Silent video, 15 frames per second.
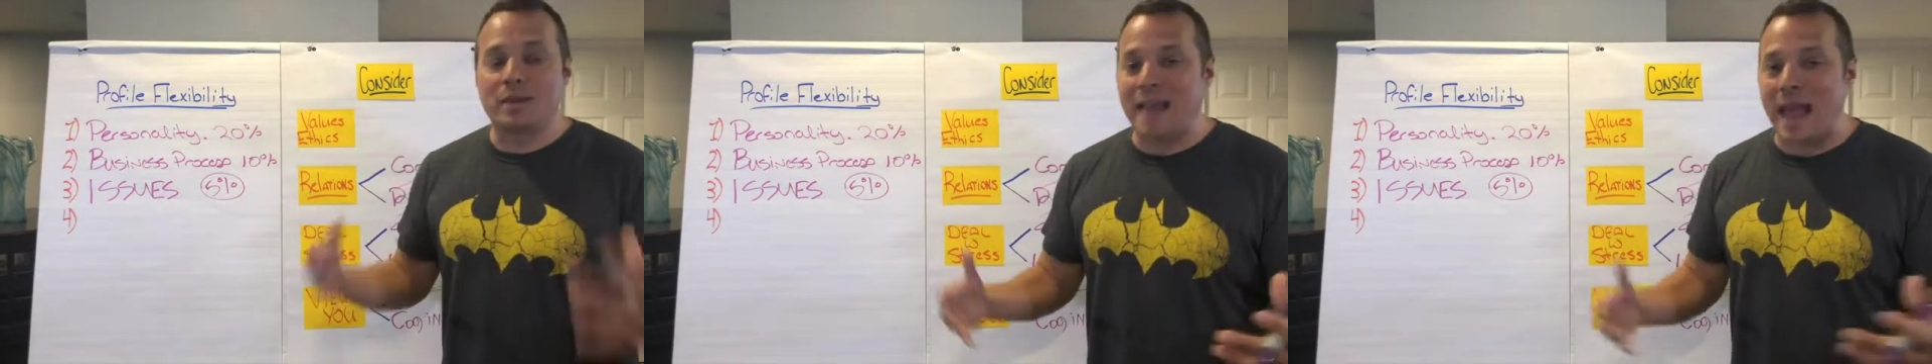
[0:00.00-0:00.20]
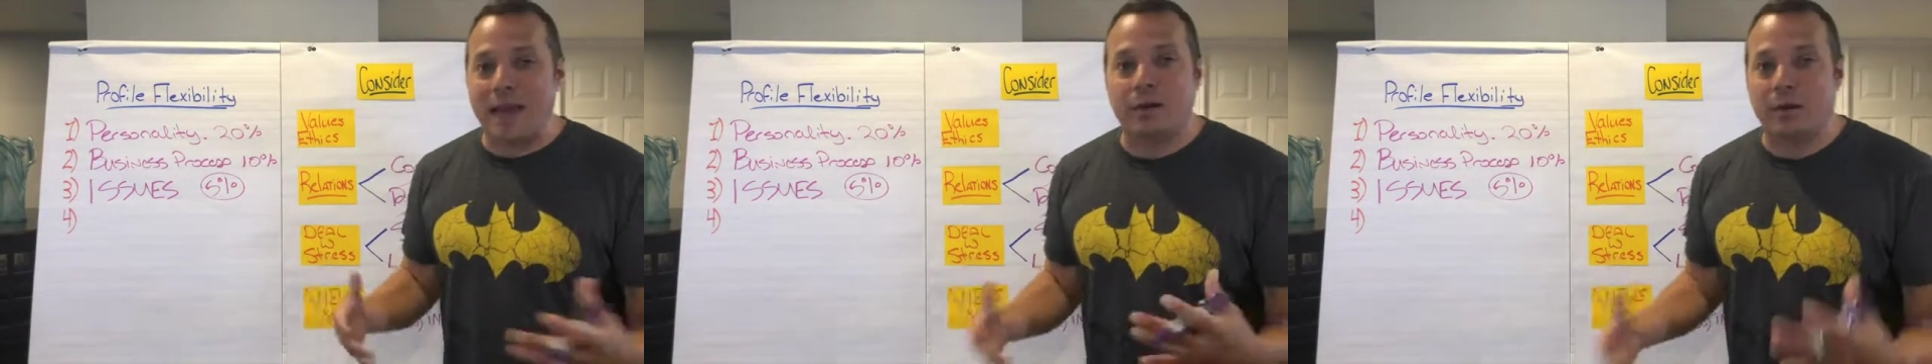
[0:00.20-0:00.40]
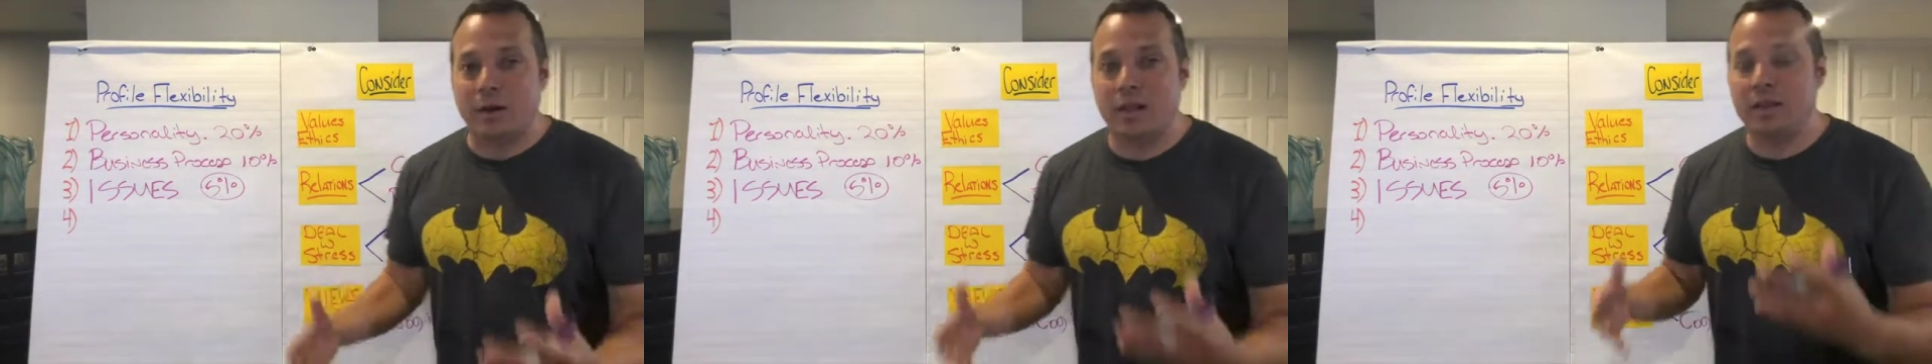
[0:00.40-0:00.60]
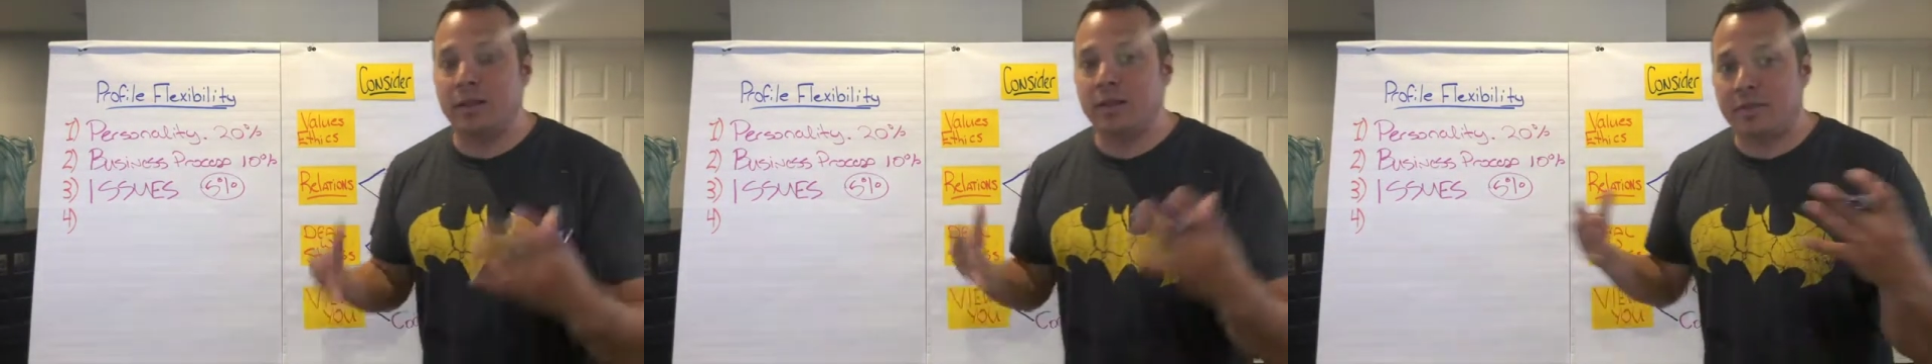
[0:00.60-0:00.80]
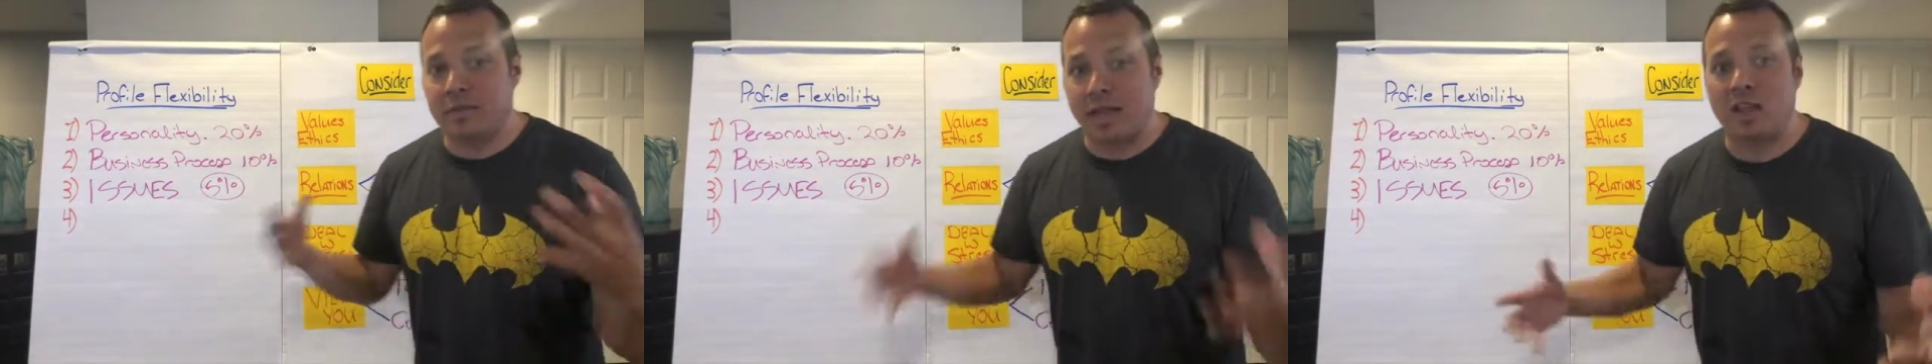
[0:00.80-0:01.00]
dead or anything,
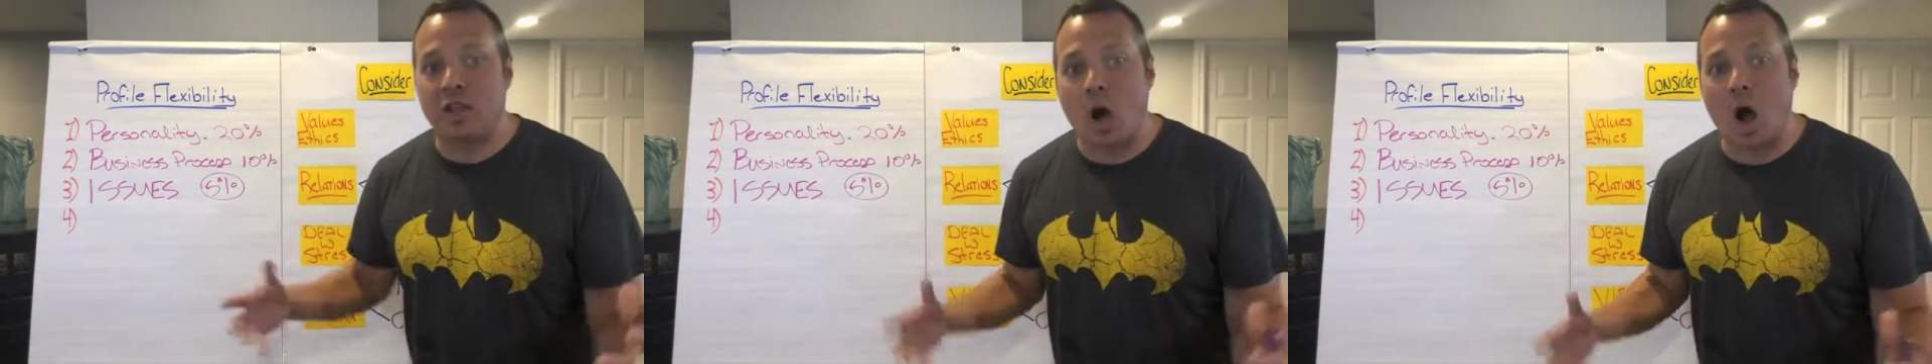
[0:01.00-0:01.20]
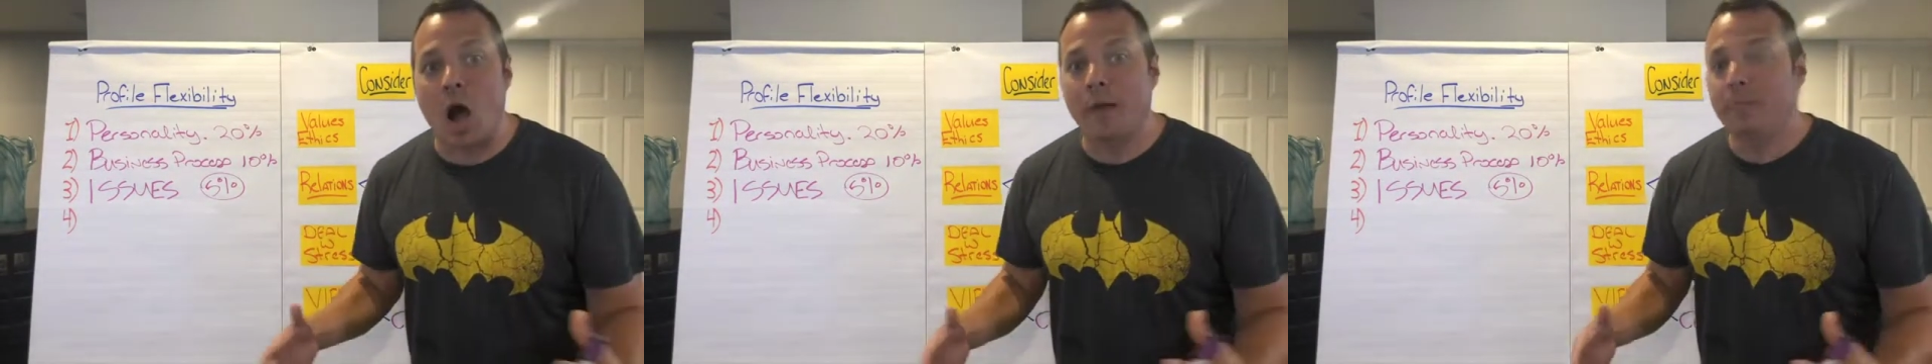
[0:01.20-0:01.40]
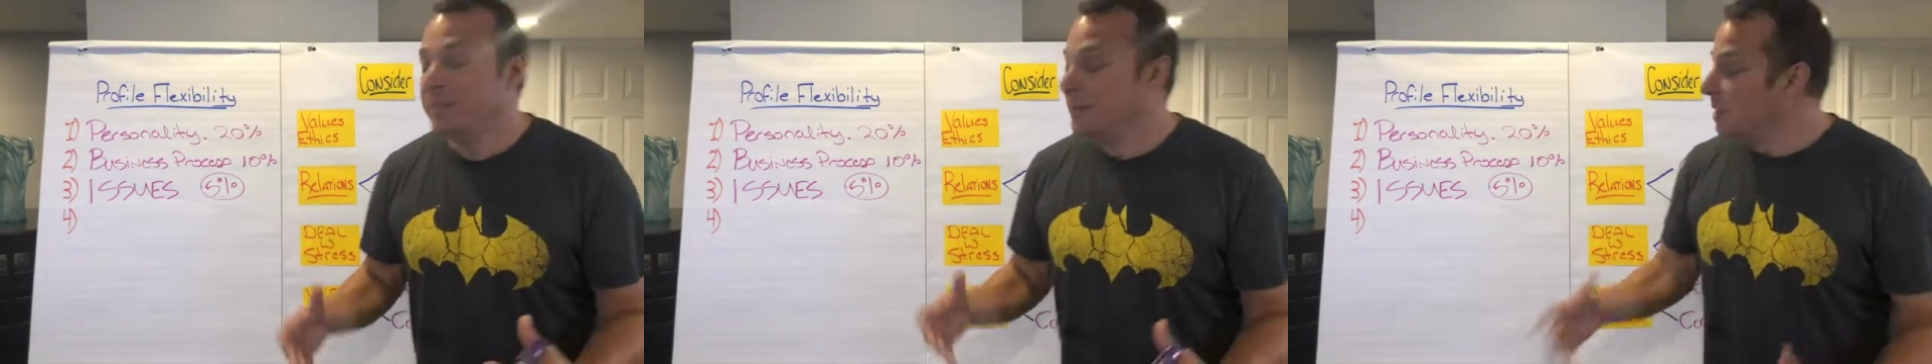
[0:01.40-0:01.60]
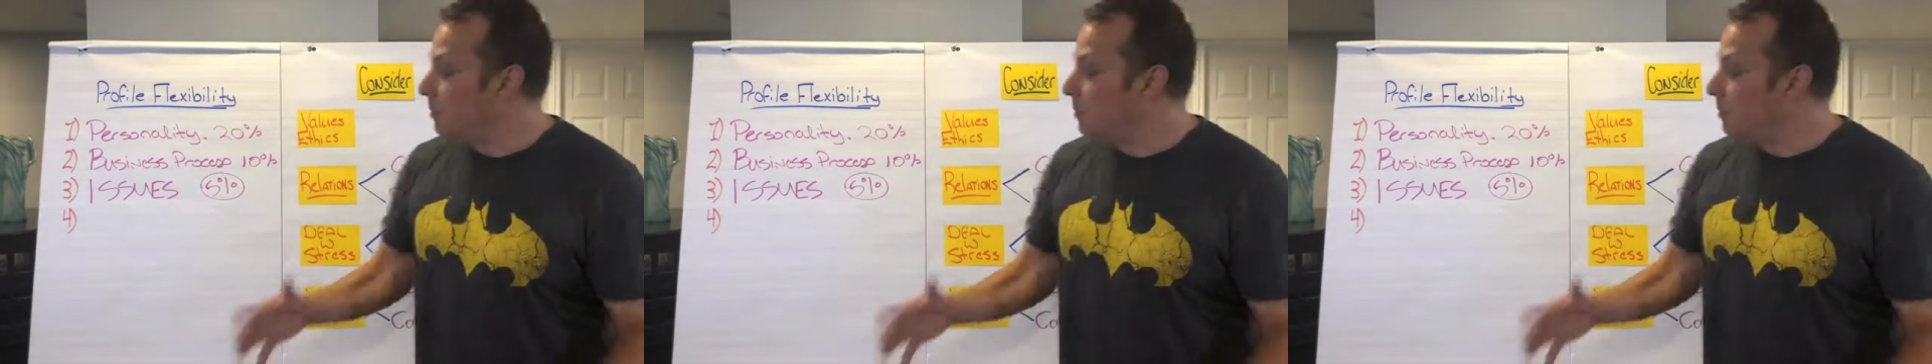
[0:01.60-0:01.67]
thank God.